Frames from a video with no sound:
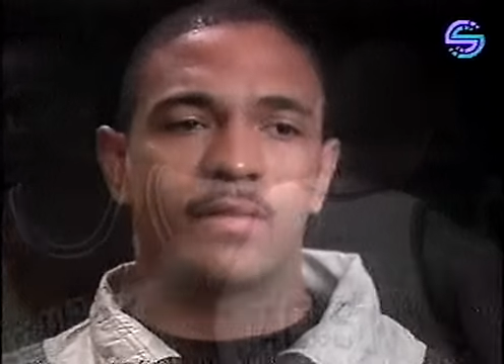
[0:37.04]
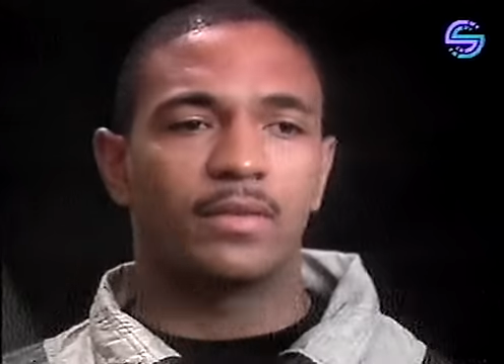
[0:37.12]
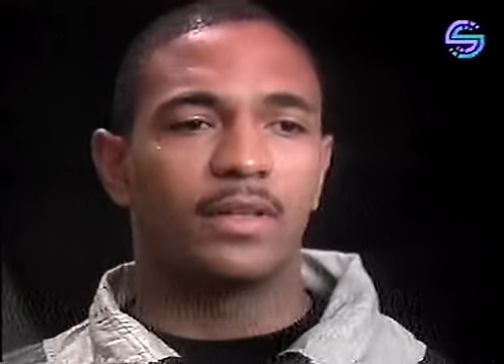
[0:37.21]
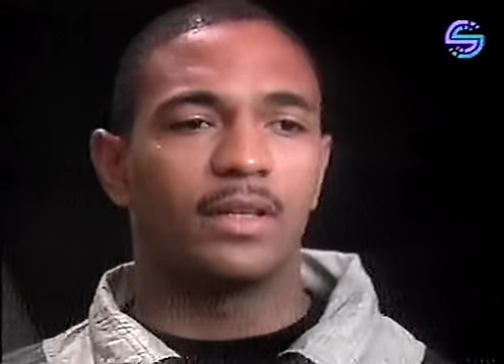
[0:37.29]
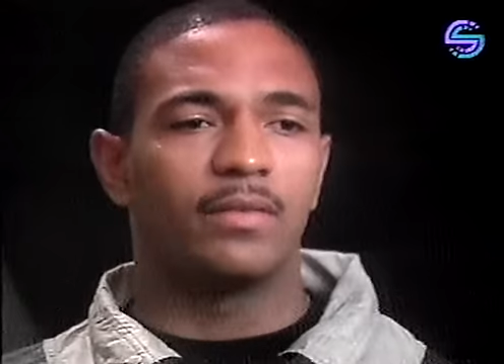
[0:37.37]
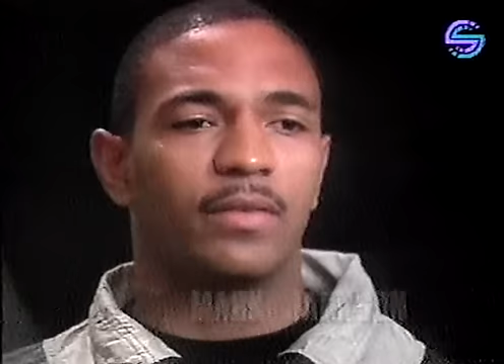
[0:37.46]
to
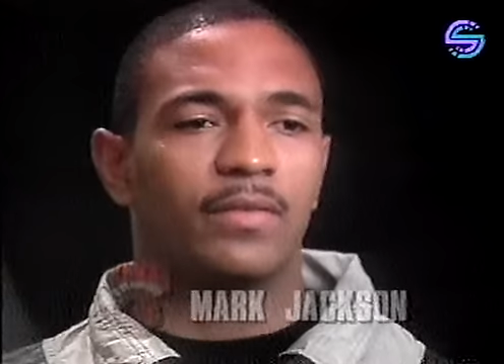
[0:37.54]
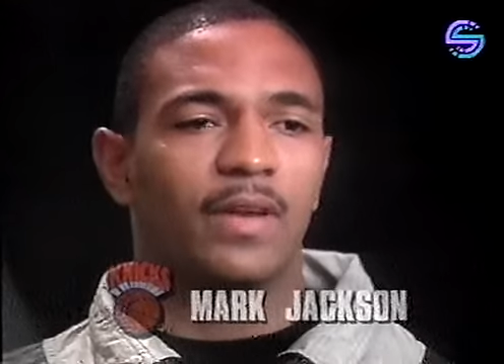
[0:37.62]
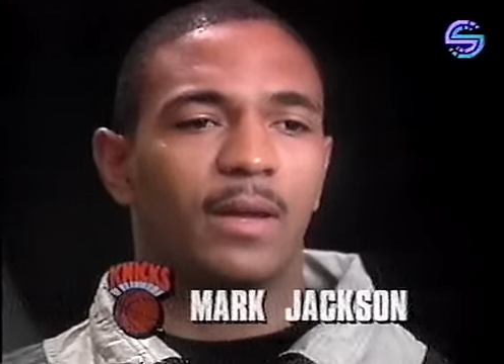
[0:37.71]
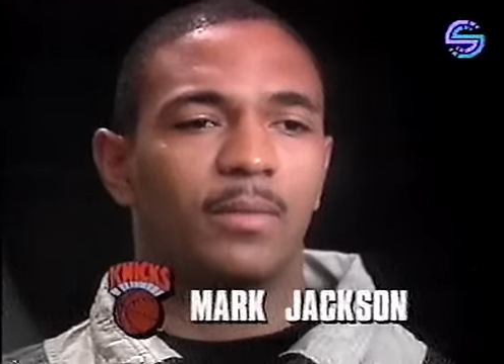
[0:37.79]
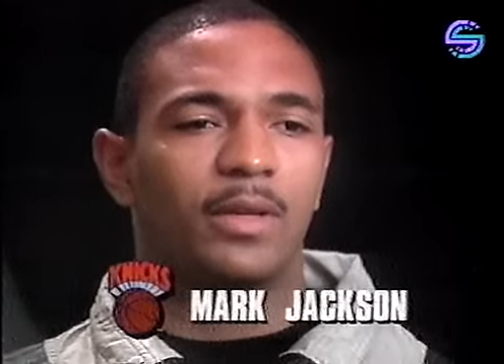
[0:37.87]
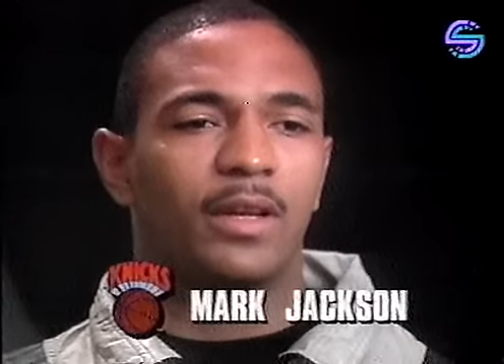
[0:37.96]
leave your
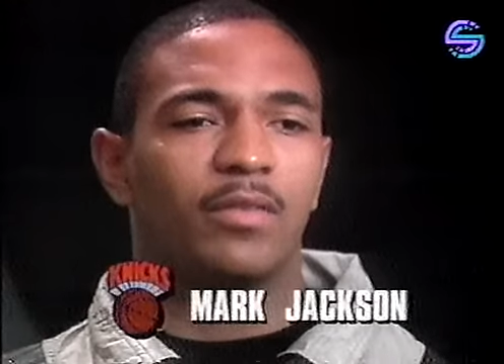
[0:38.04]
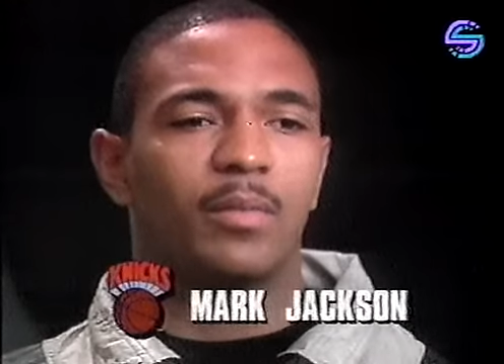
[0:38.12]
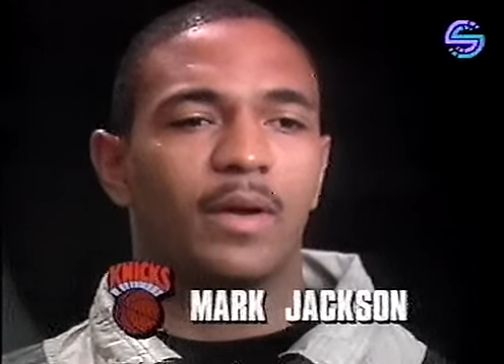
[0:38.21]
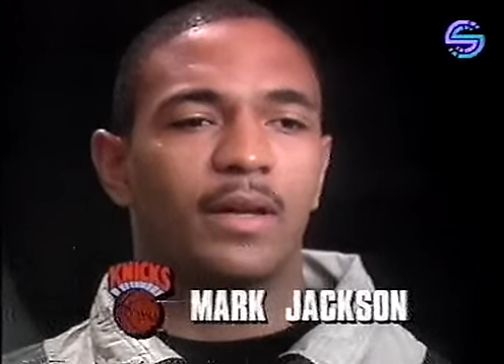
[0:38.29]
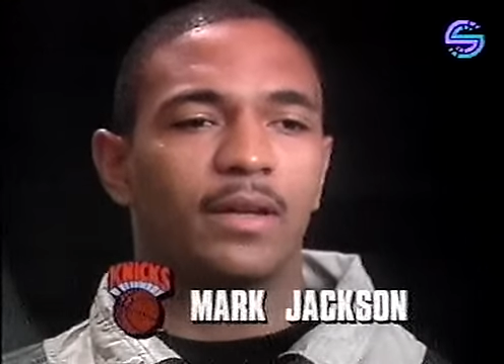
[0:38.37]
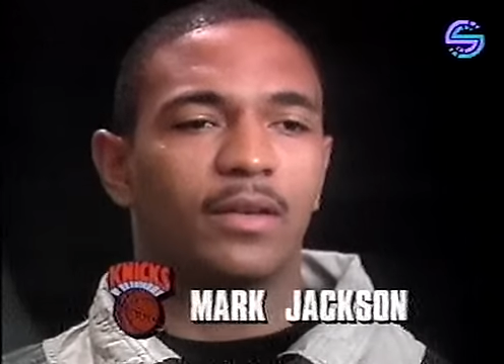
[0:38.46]
family and
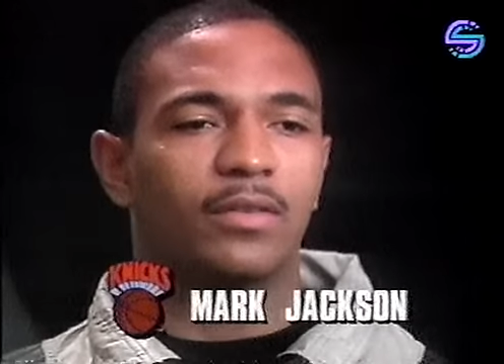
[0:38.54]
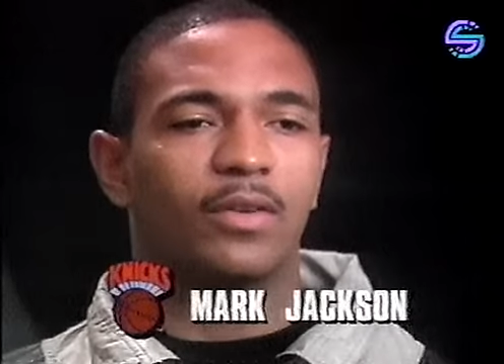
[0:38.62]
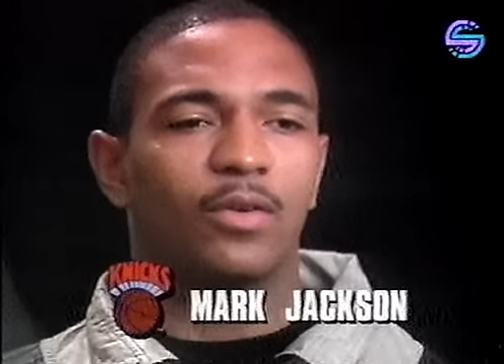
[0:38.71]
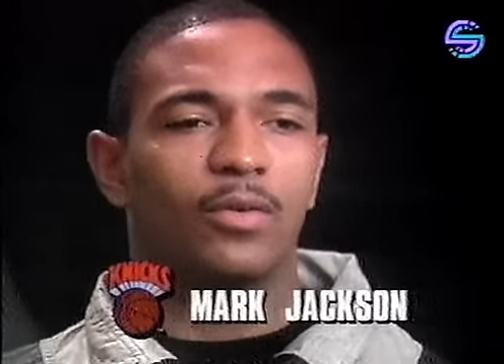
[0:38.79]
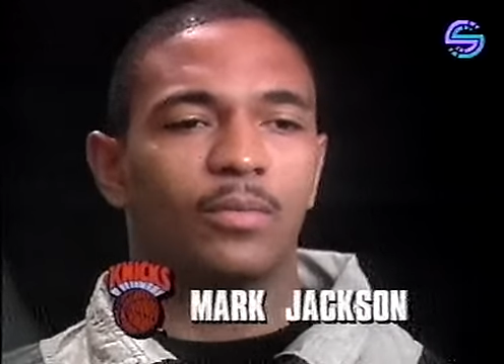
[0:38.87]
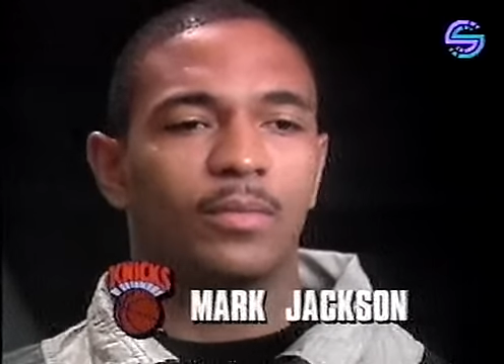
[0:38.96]
everybody else
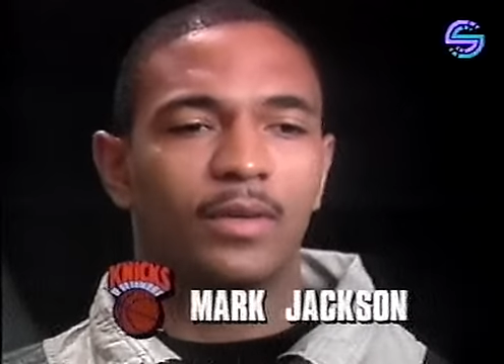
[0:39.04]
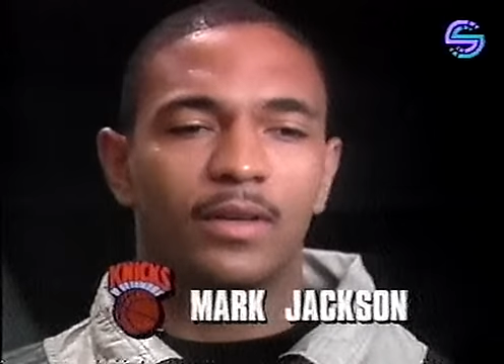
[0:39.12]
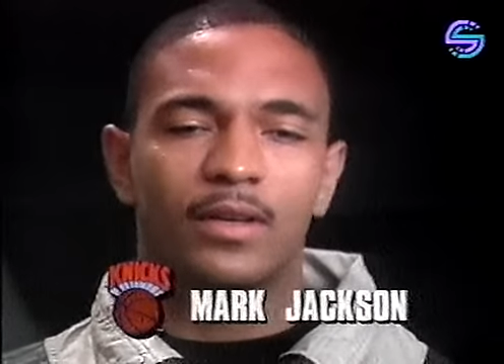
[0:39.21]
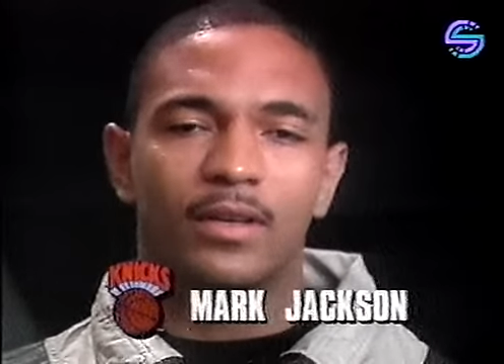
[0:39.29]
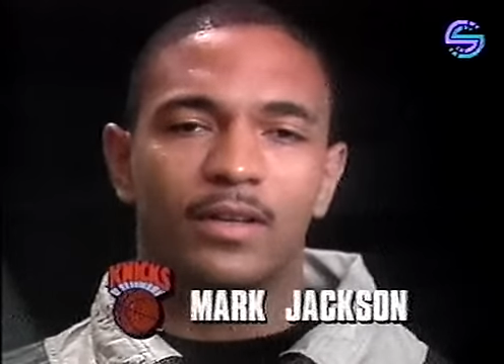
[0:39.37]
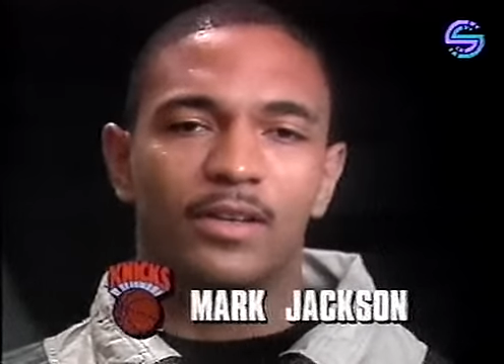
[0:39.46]
home.
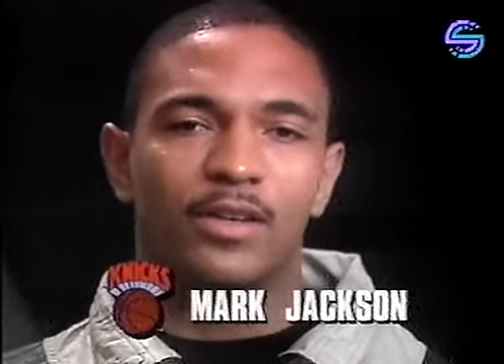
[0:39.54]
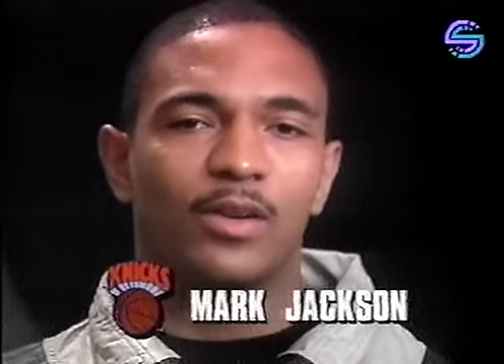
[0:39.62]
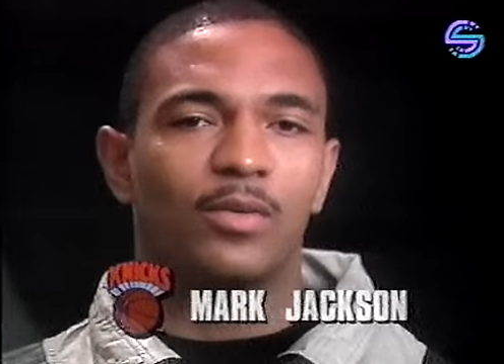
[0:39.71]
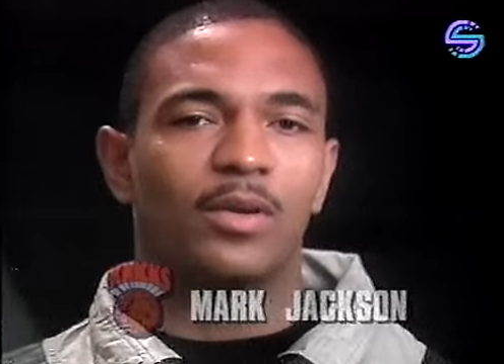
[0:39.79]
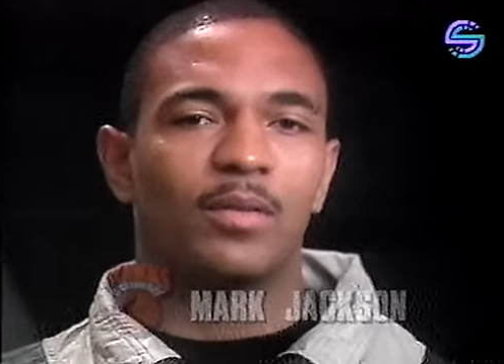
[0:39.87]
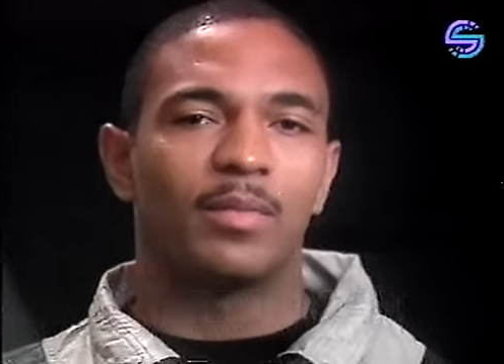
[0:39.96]
You don't
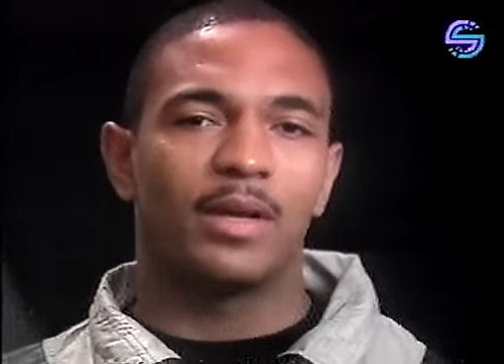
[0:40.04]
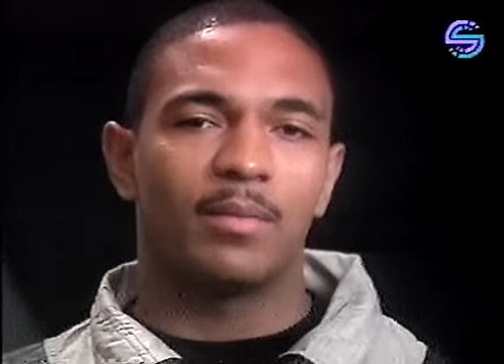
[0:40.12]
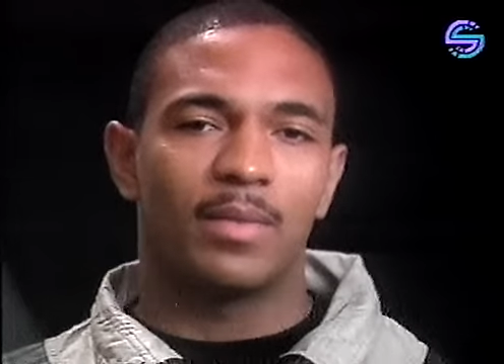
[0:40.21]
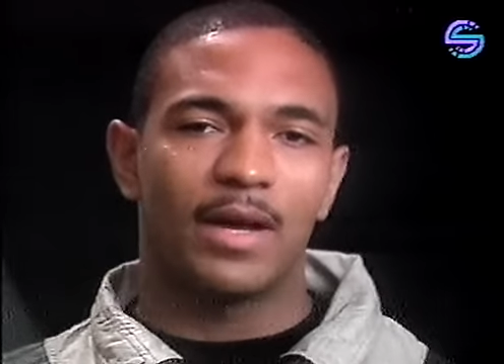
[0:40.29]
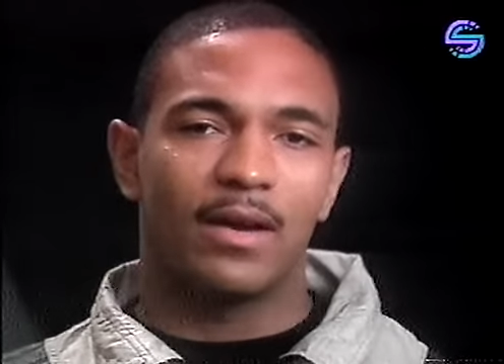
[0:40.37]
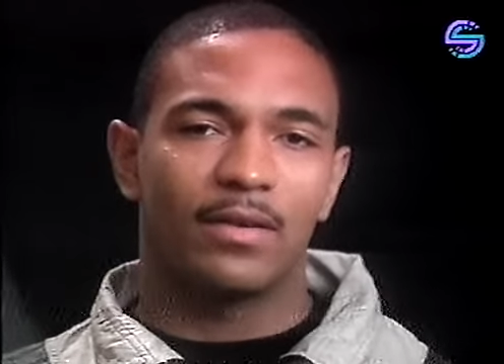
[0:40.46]
want to be
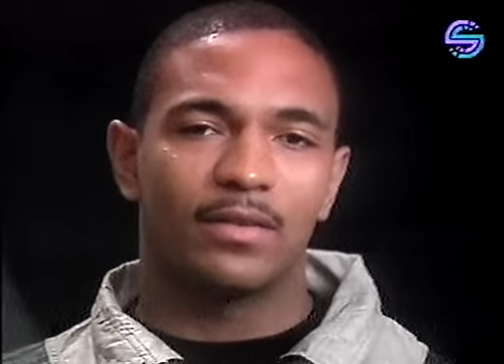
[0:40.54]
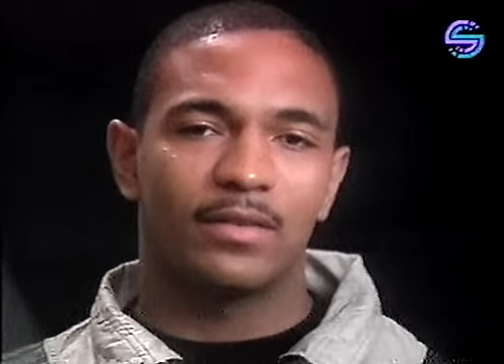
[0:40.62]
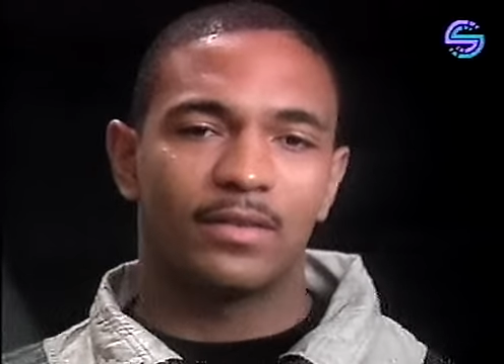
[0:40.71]
embarrassed.